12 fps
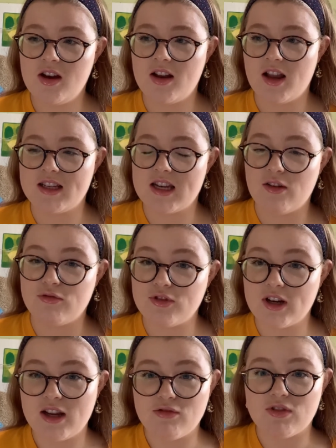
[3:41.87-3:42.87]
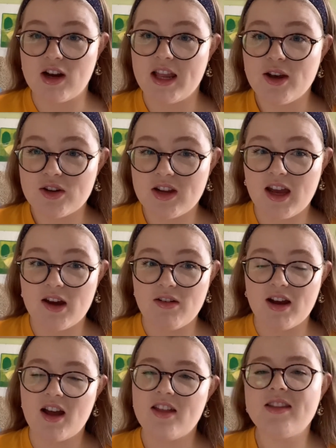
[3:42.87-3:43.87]
Like to have really, really good
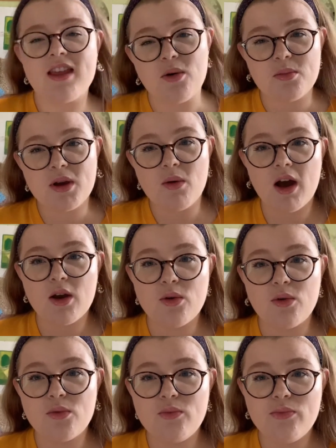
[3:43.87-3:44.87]
hearing. I think that would be quite cool.